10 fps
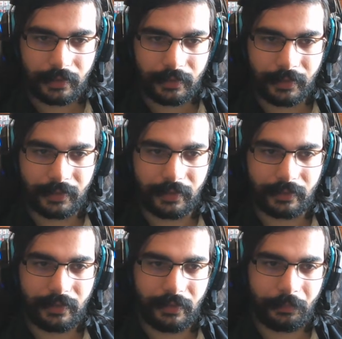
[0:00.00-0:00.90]
That's a
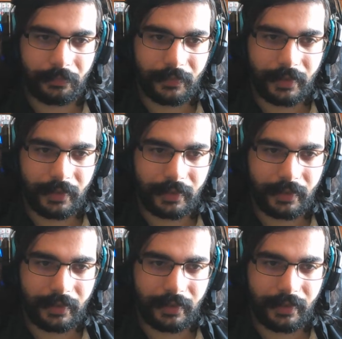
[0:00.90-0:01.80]
doctor. I
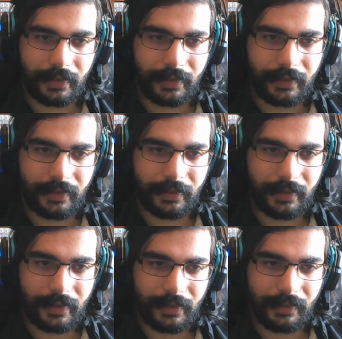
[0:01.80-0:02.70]

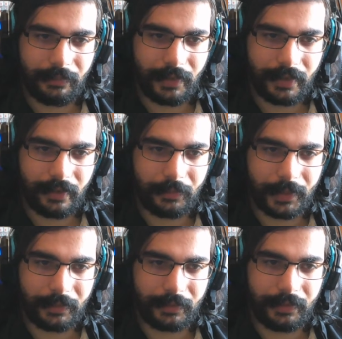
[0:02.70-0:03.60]
can't make him
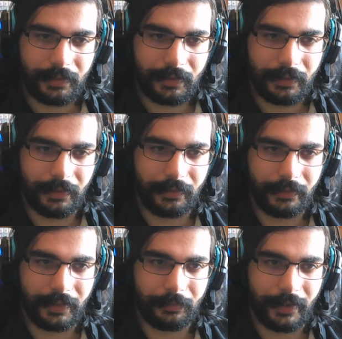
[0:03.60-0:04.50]
out uh,
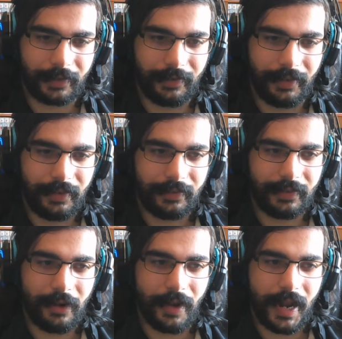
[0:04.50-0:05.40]
with black eye.
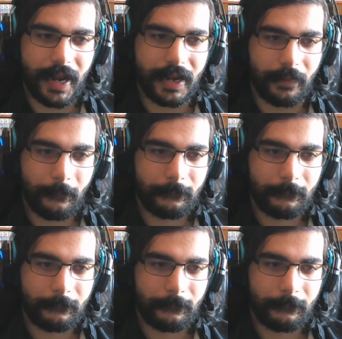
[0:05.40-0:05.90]
Stay away!